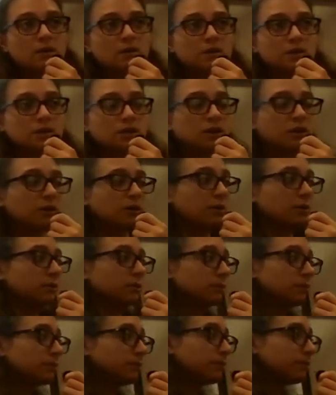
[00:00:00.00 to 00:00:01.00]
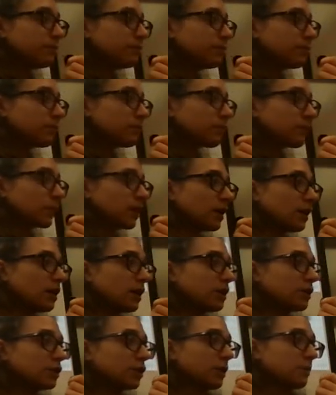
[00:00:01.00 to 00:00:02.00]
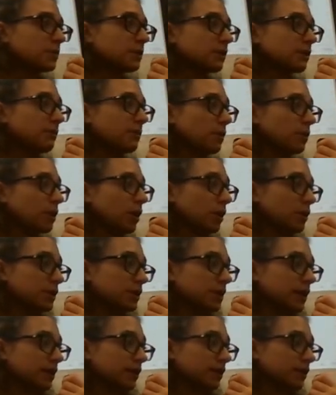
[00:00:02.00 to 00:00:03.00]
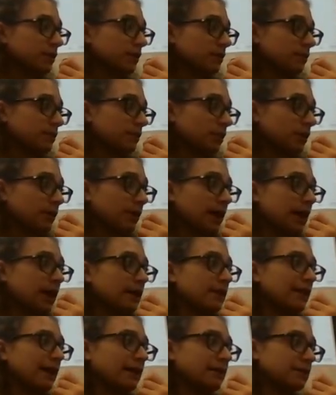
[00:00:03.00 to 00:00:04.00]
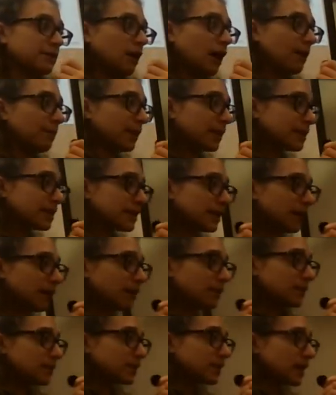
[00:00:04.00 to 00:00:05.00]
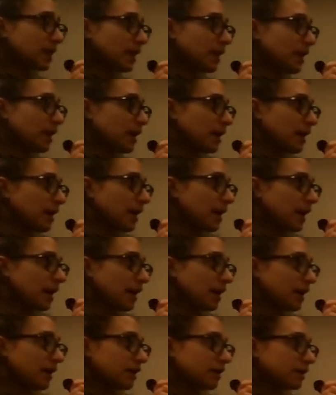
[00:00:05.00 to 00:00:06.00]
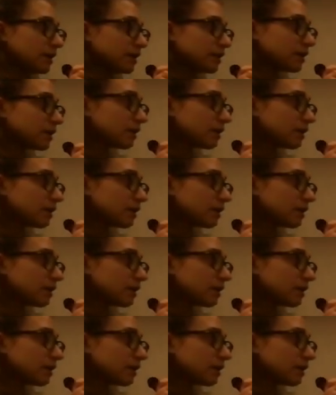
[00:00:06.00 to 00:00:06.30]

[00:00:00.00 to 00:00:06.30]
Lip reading: So in terms of the mucosa, okay, that has goblet cells and